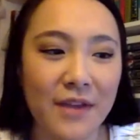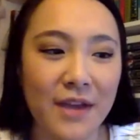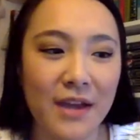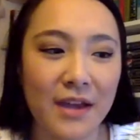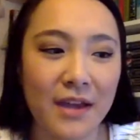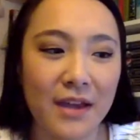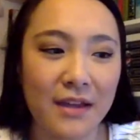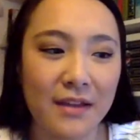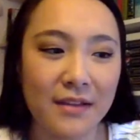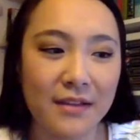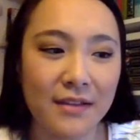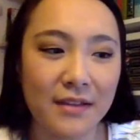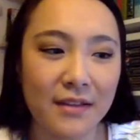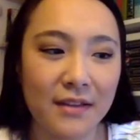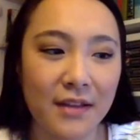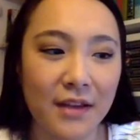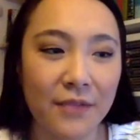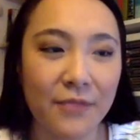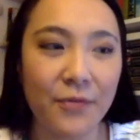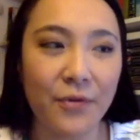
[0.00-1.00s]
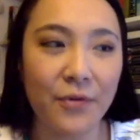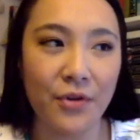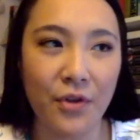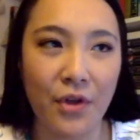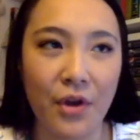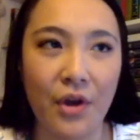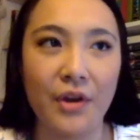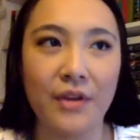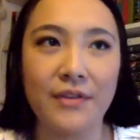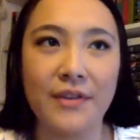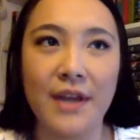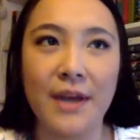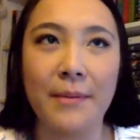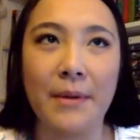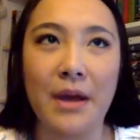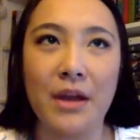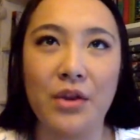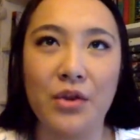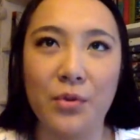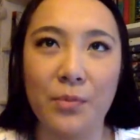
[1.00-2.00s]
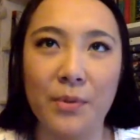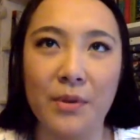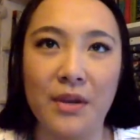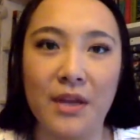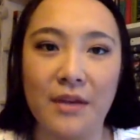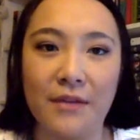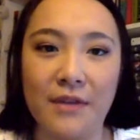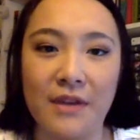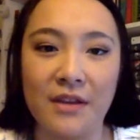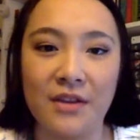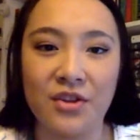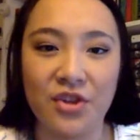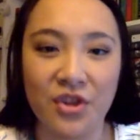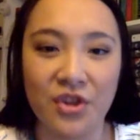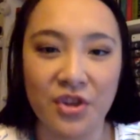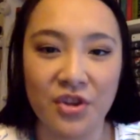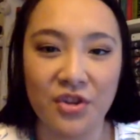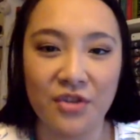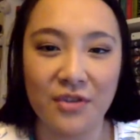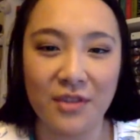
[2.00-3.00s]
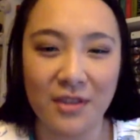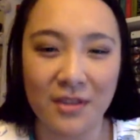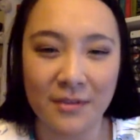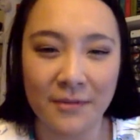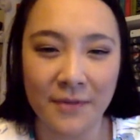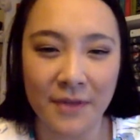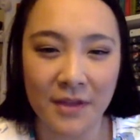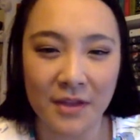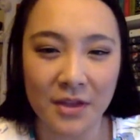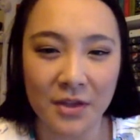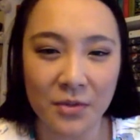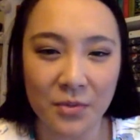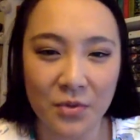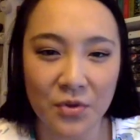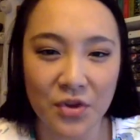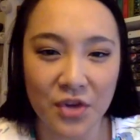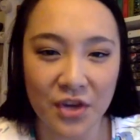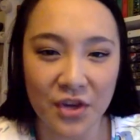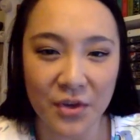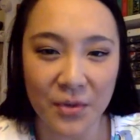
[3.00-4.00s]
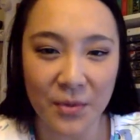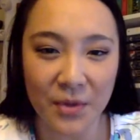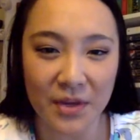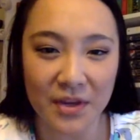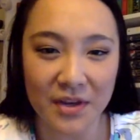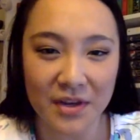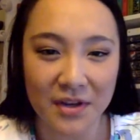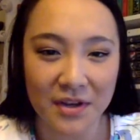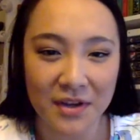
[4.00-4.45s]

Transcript: that his, like, for the longest time, I do believe his his feelings were genuine.